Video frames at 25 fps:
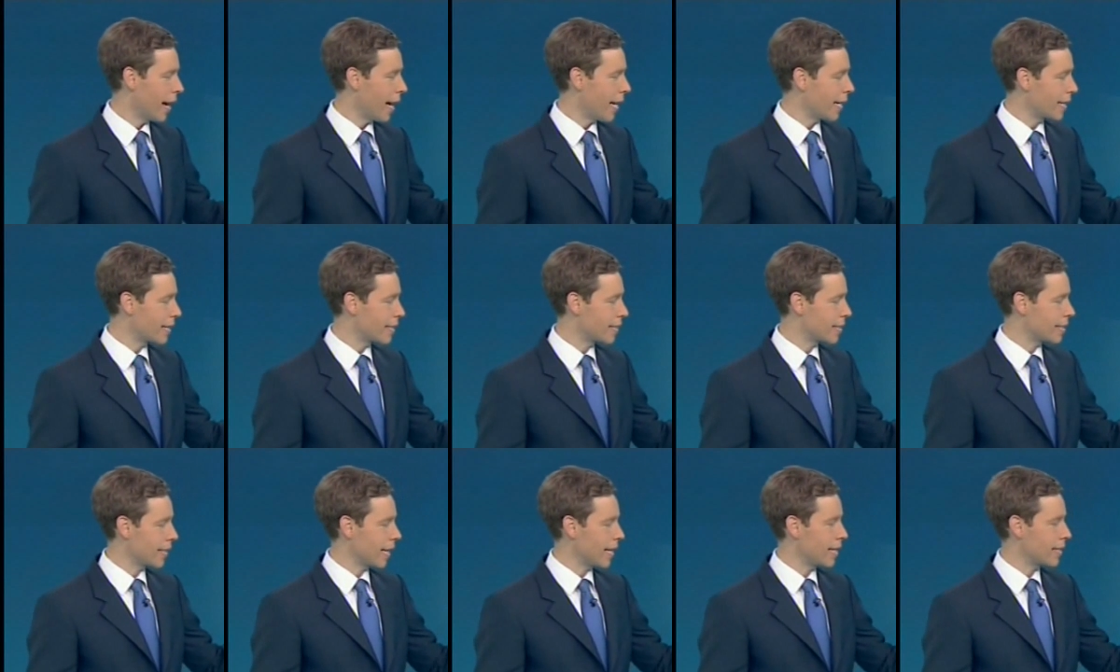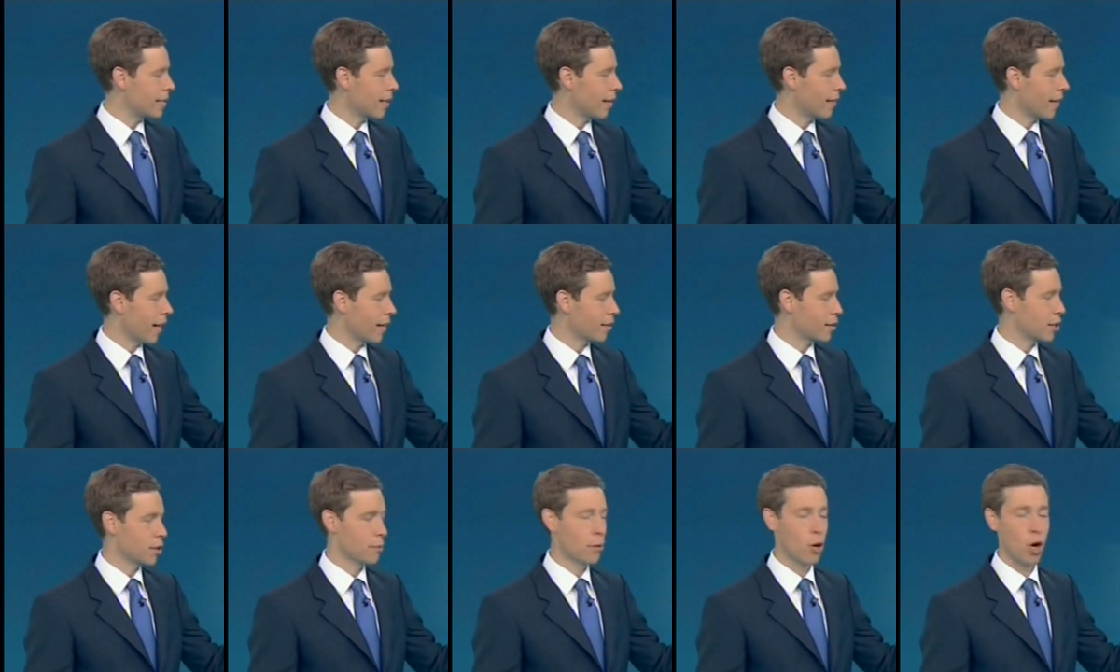and it stays like
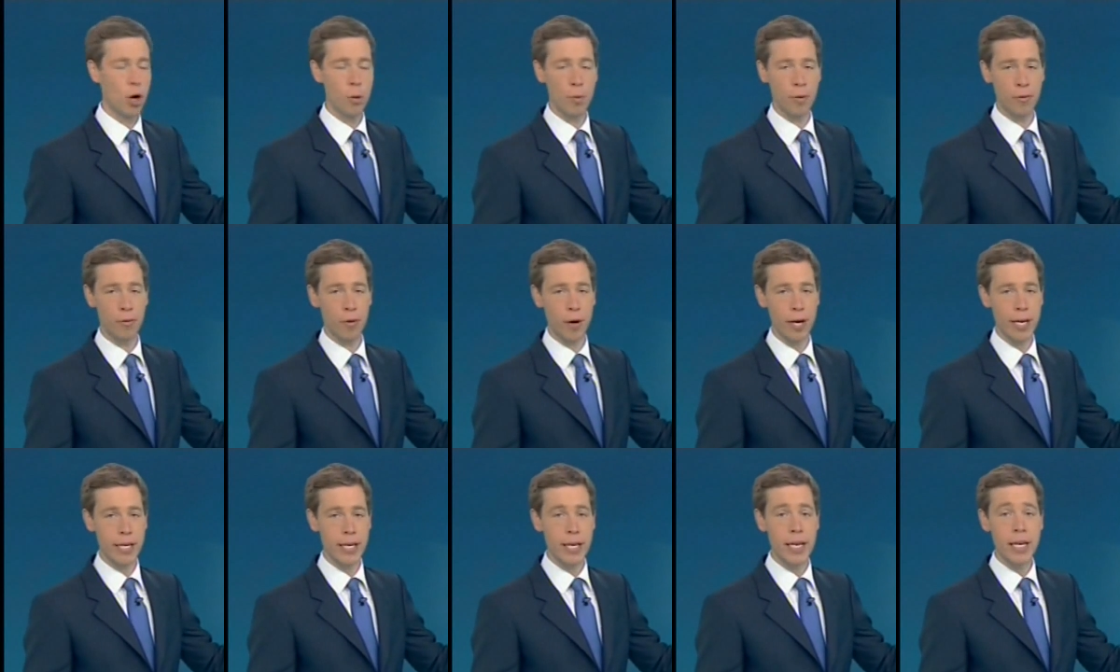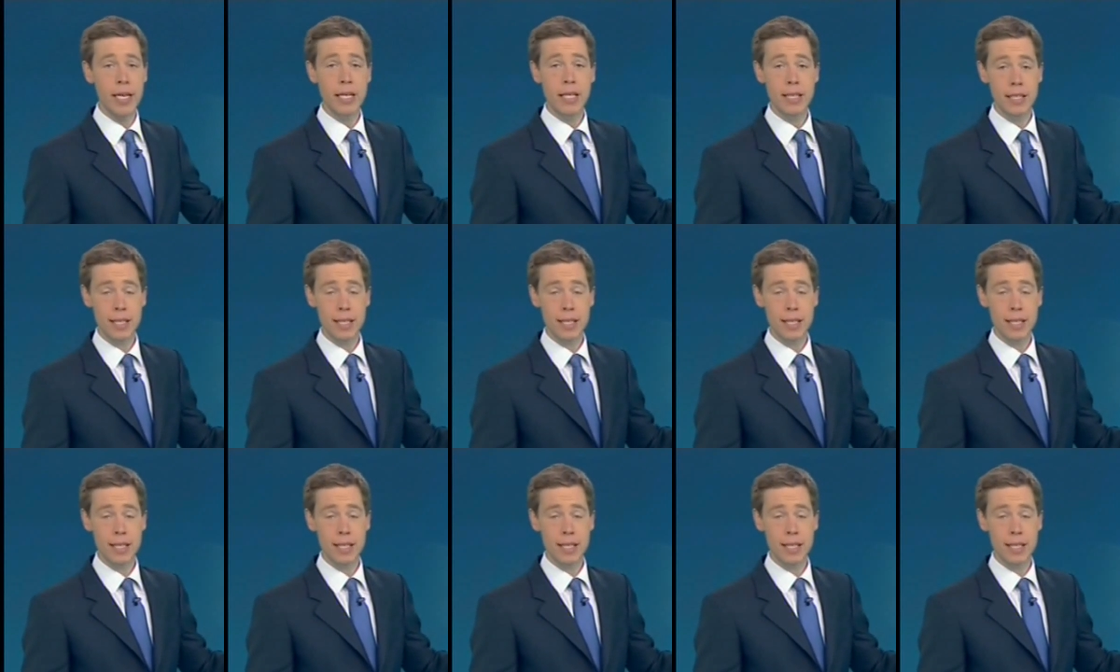that tomorrow, I'm afraid.